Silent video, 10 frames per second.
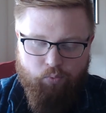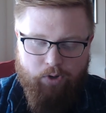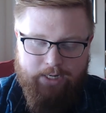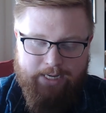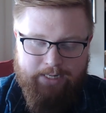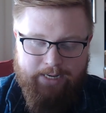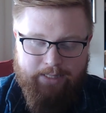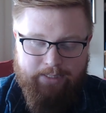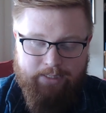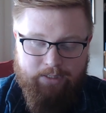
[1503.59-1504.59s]
One had an
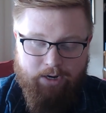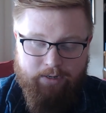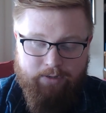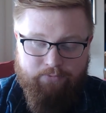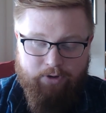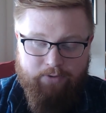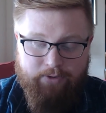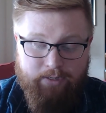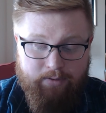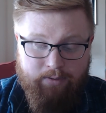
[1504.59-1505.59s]
elegant garden in front
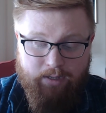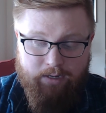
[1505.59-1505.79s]
of it,